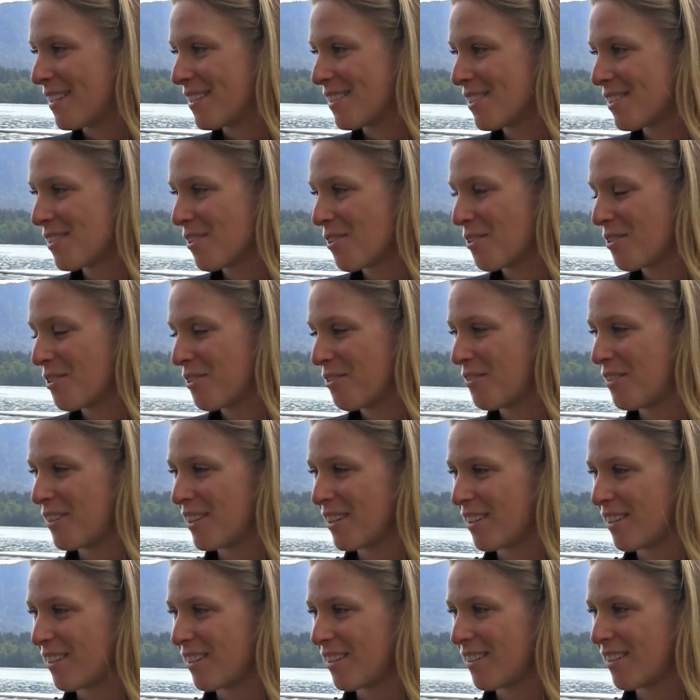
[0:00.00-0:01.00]
and so to
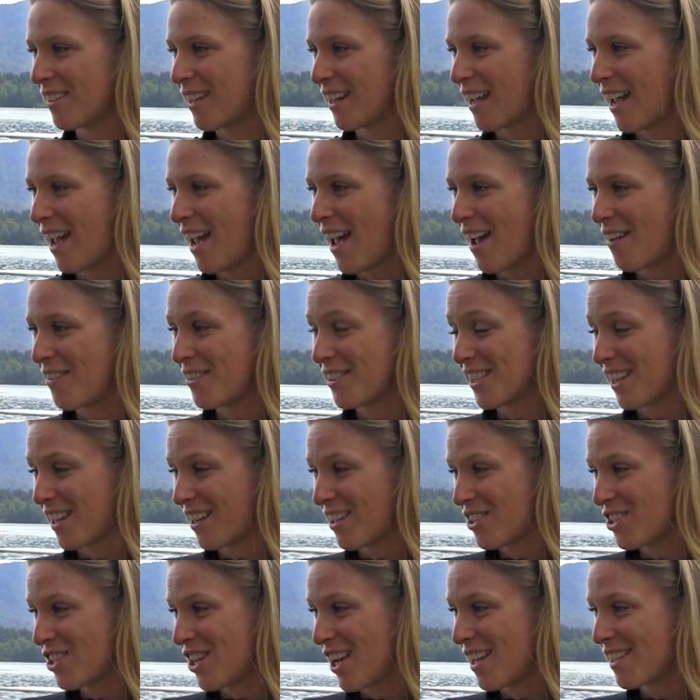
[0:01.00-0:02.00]
feel like I have a
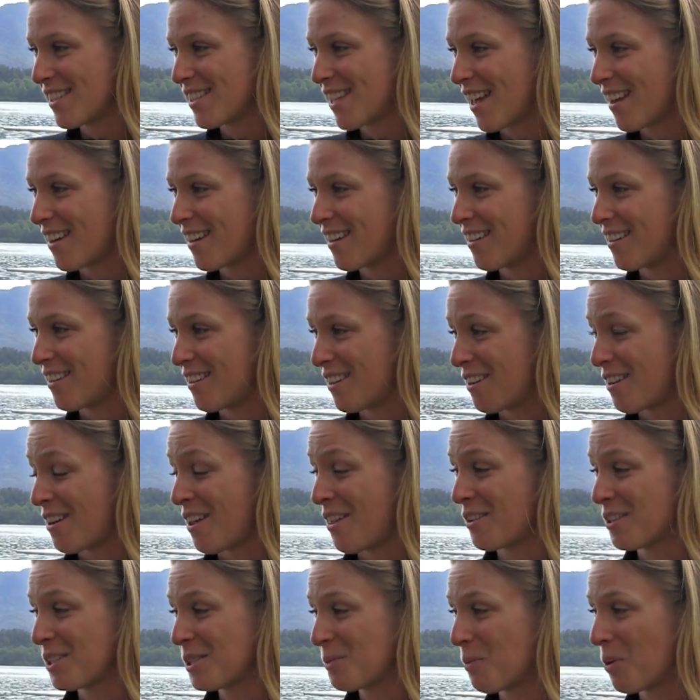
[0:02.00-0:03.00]
second chance at it in
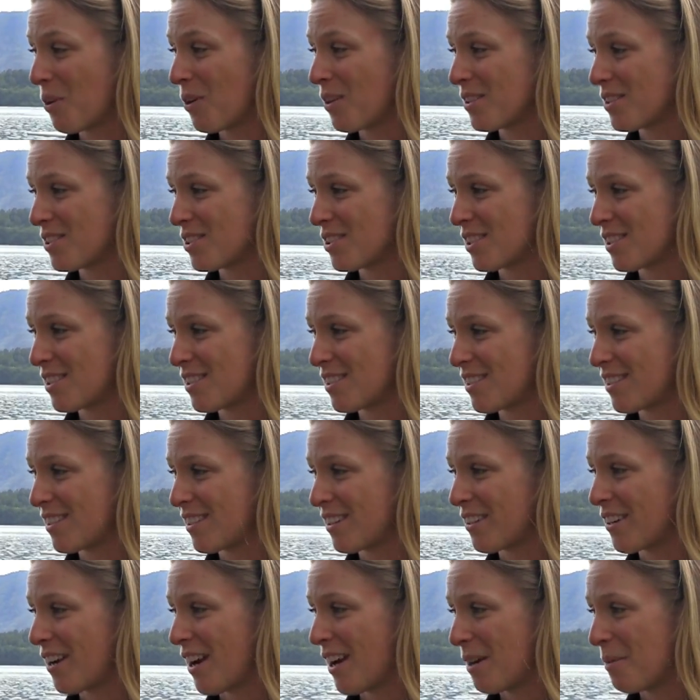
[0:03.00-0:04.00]
another sport is just
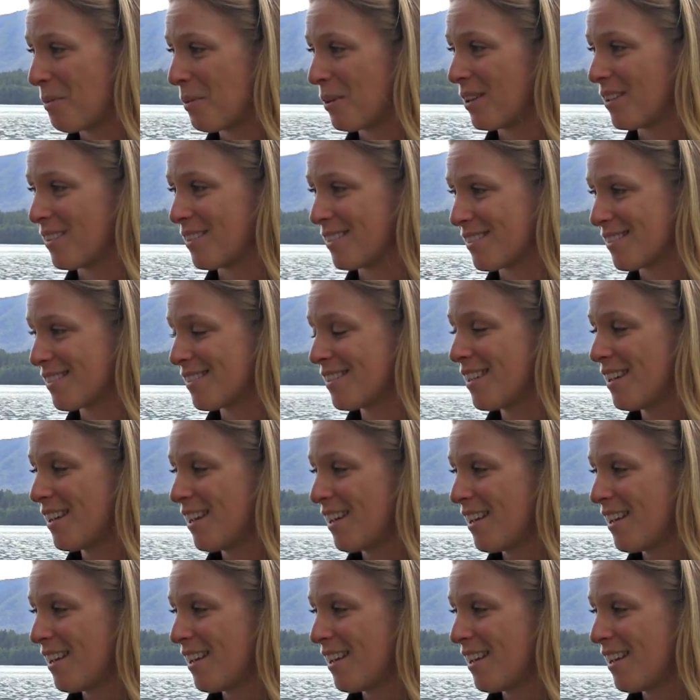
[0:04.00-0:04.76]
incredible. And